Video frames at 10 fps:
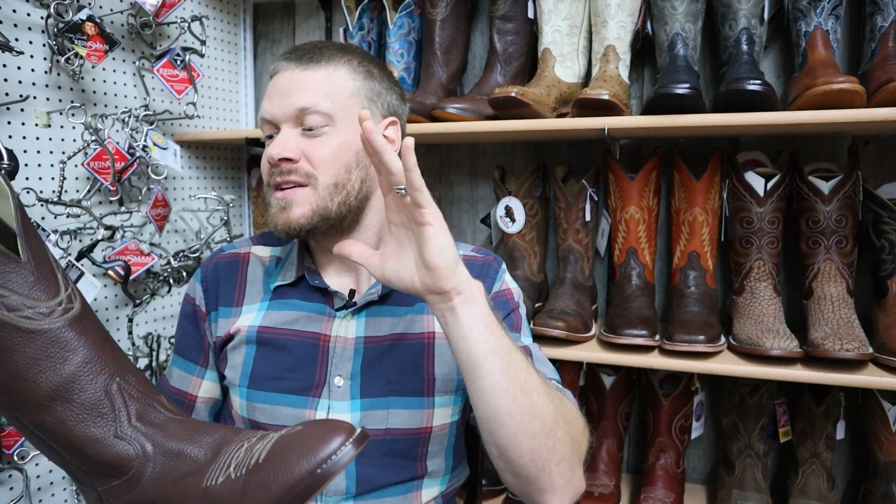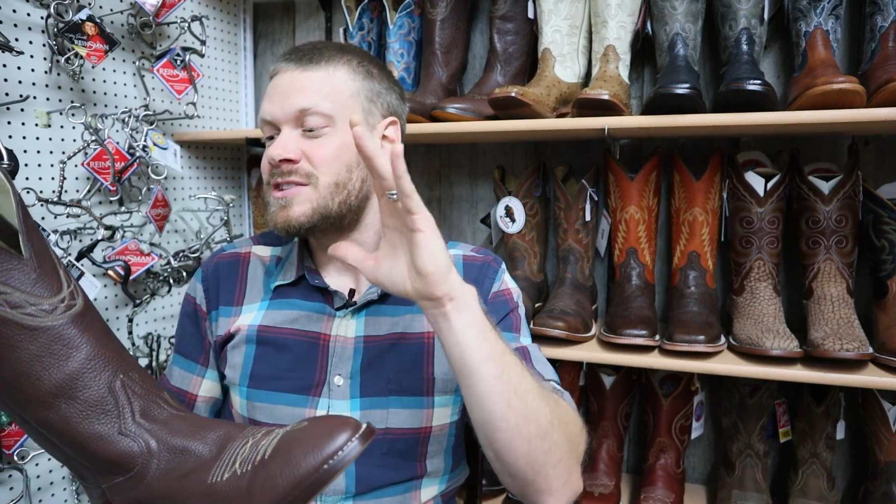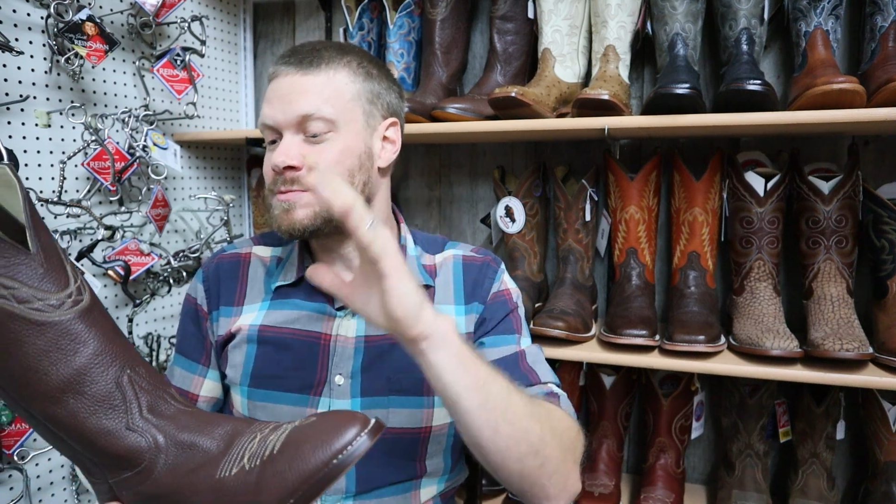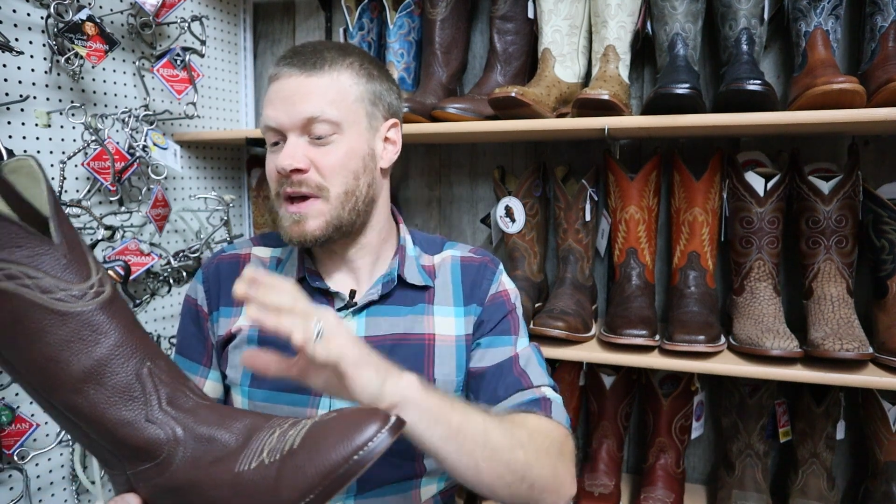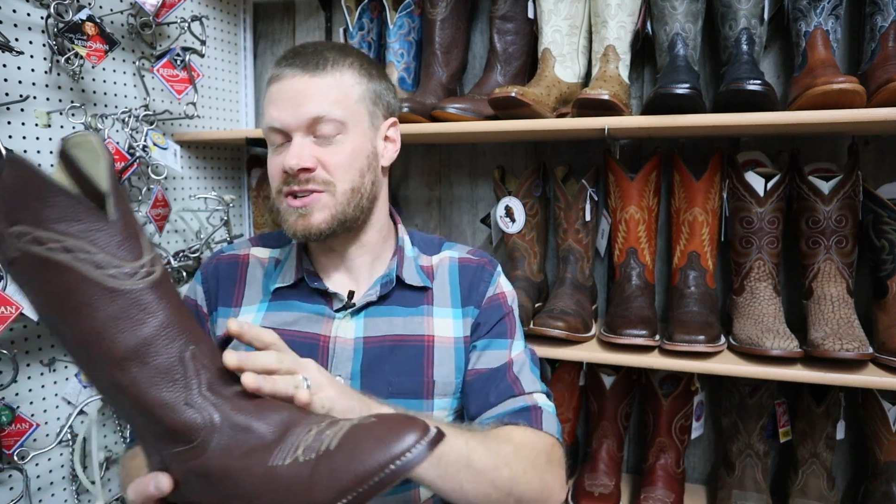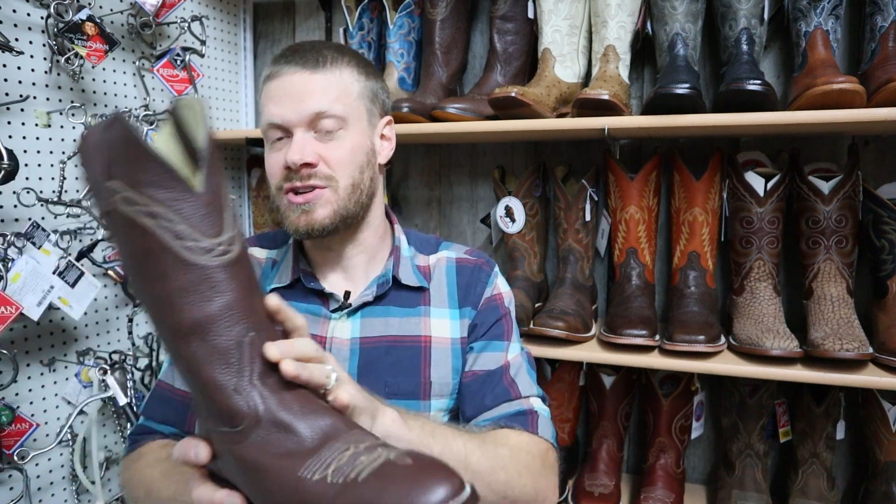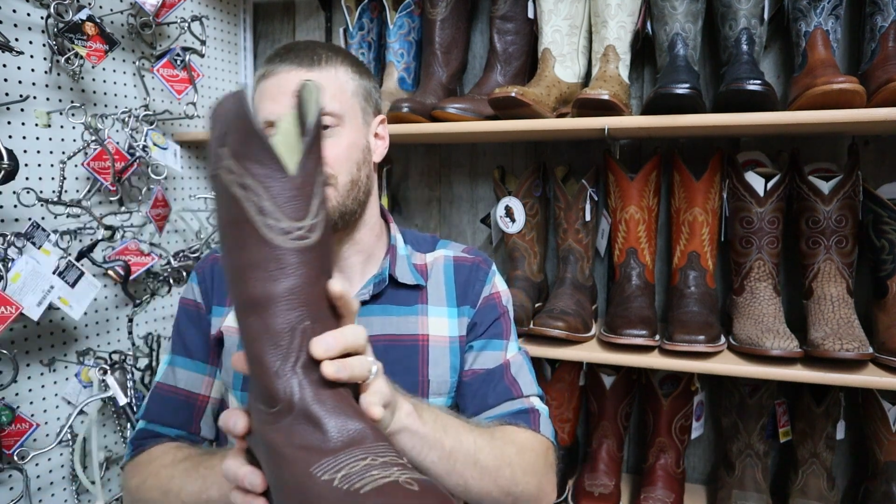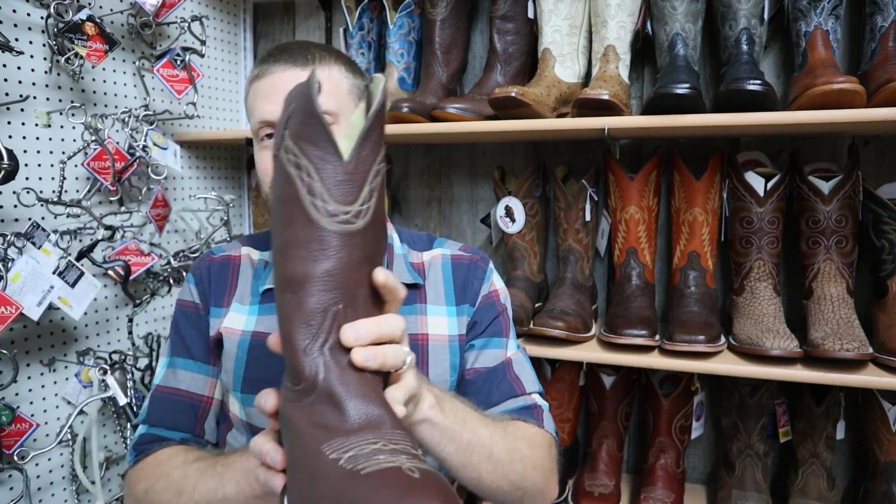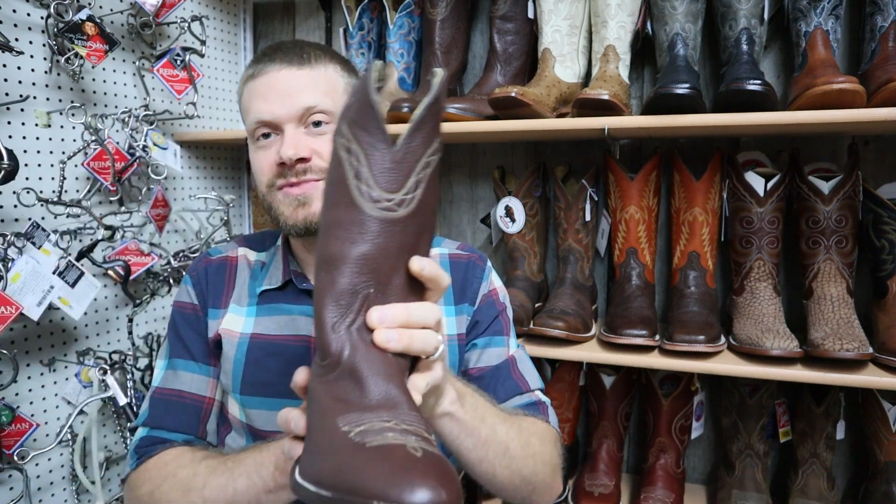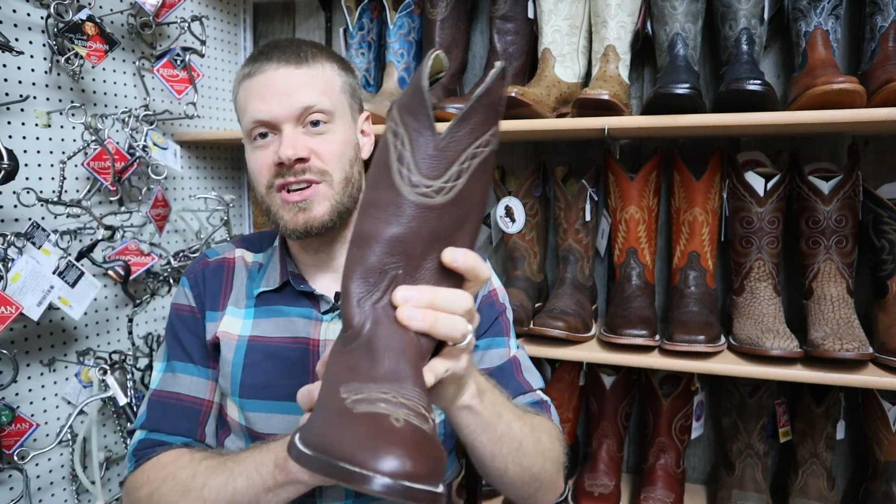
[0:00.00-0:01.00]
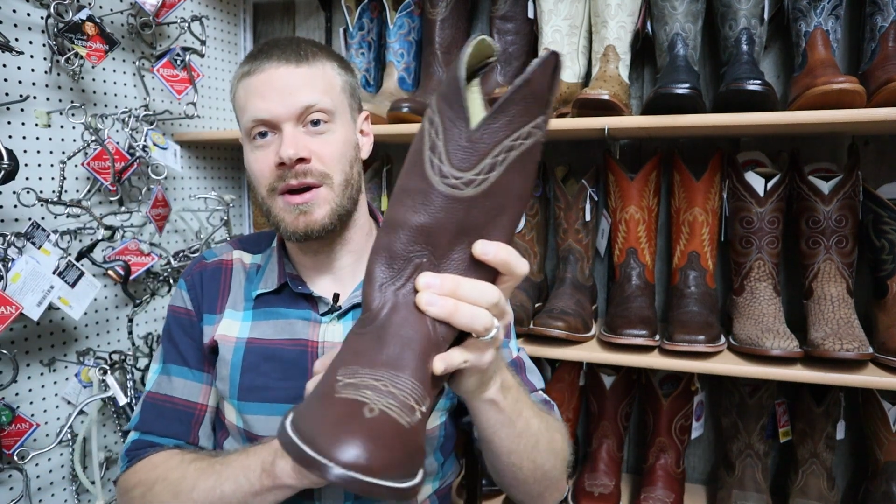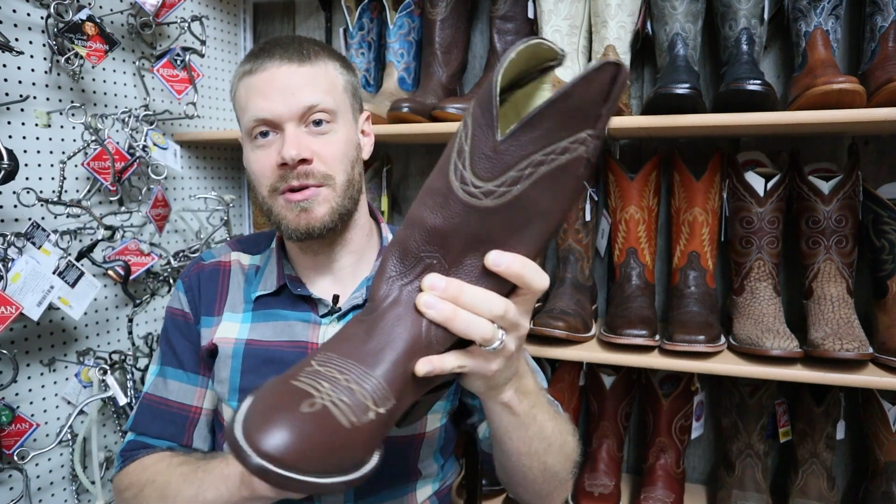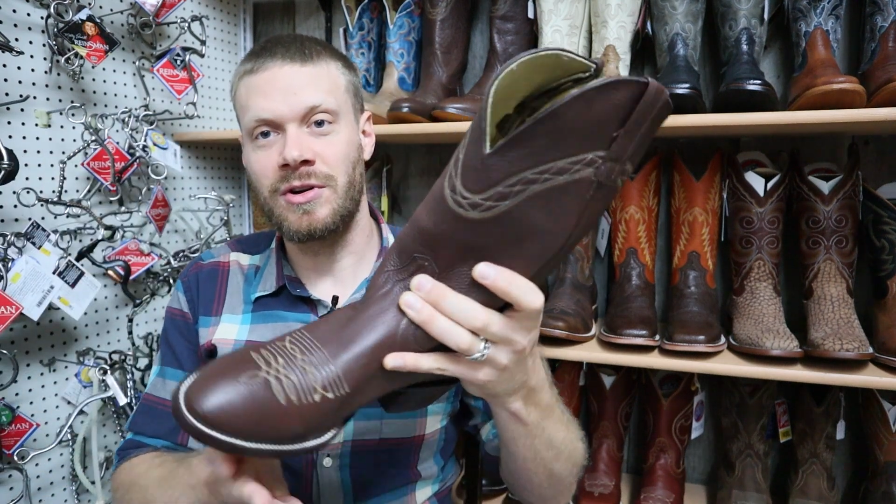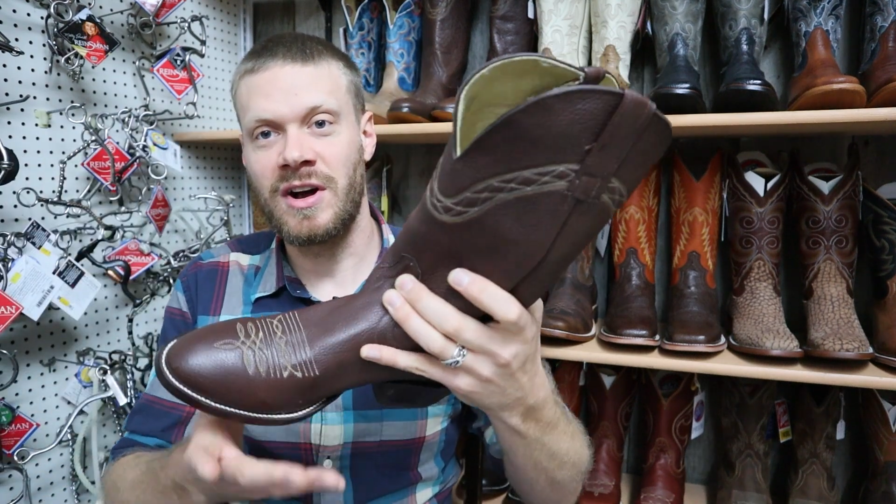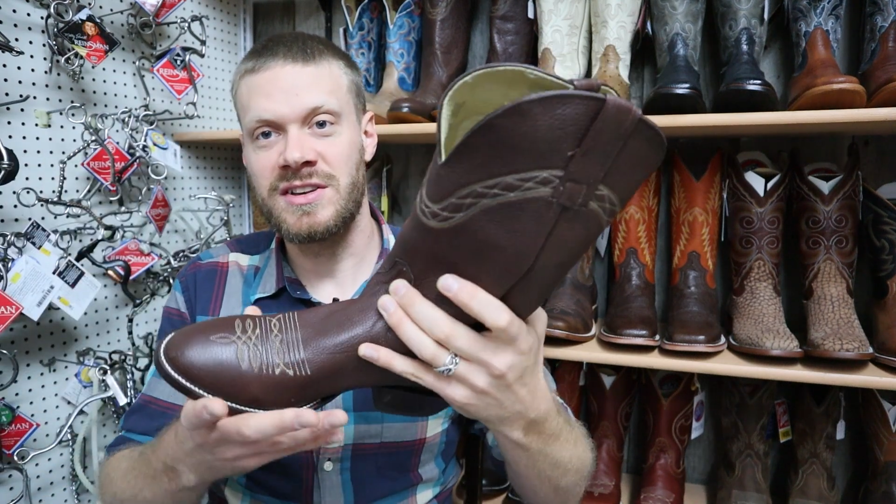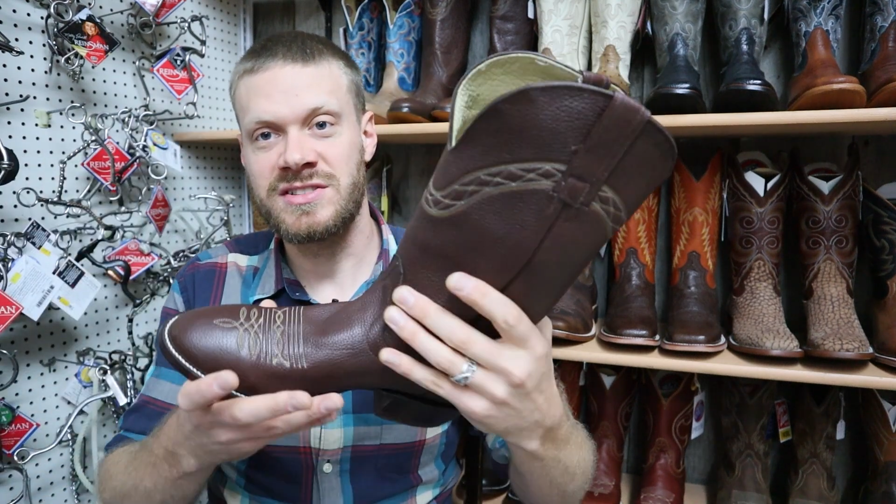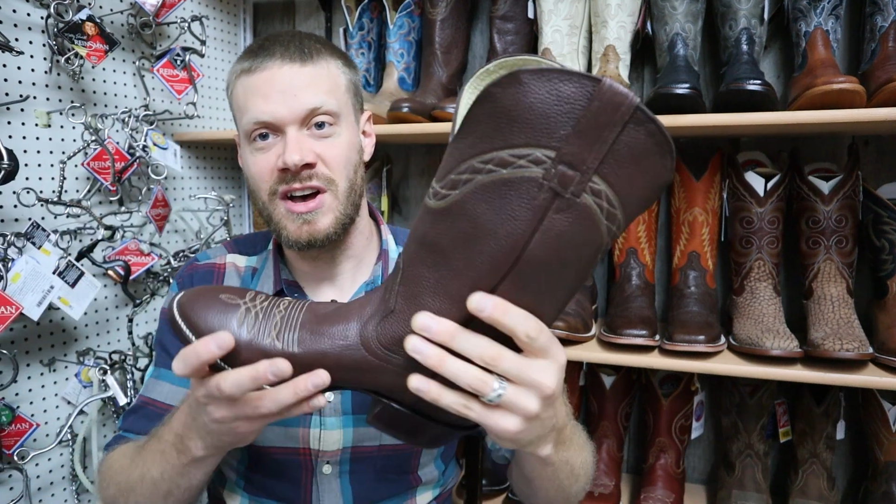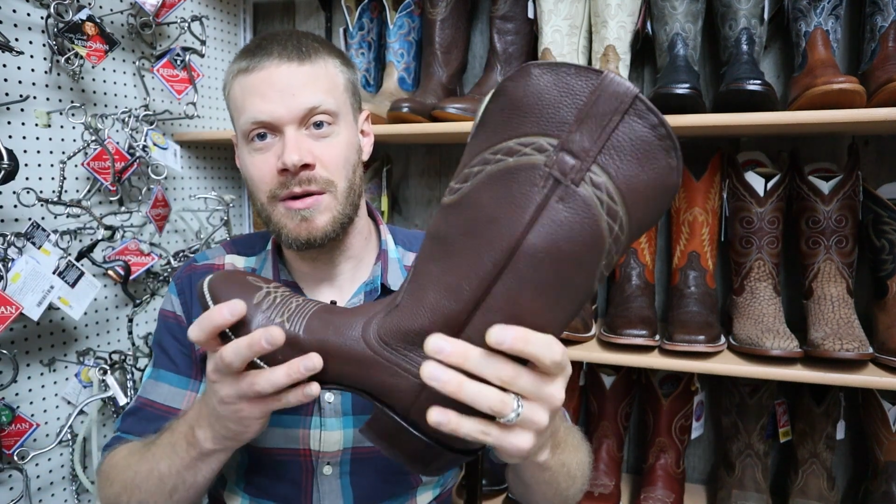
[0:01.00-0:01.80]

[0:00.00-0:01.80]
special to come across